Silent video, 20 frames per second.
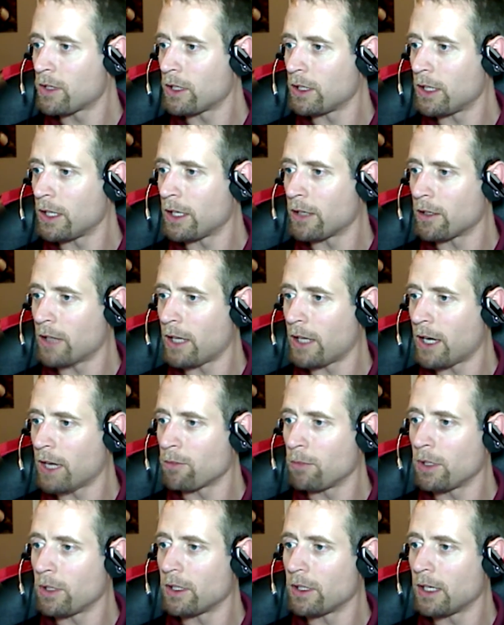the letter
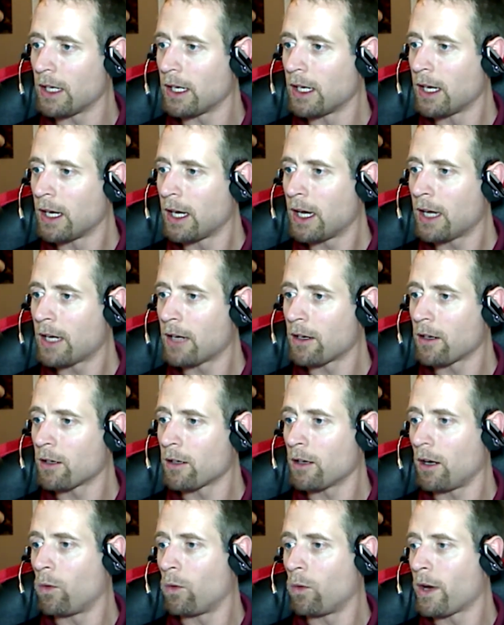last Monday and
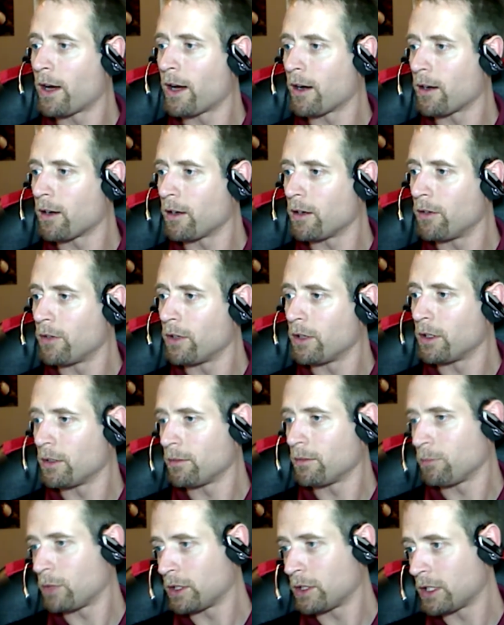are aware of
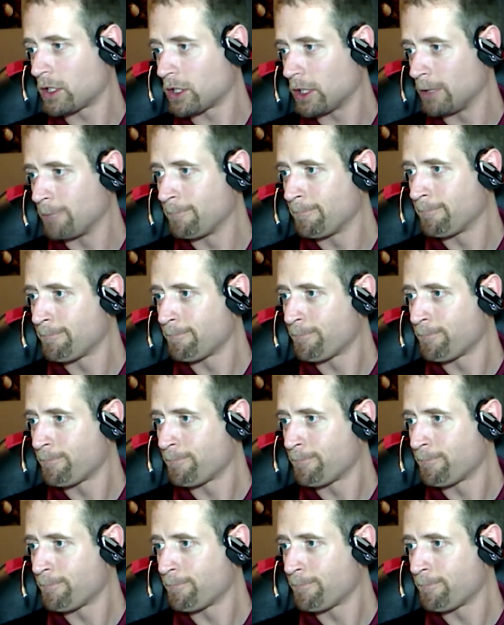the petition.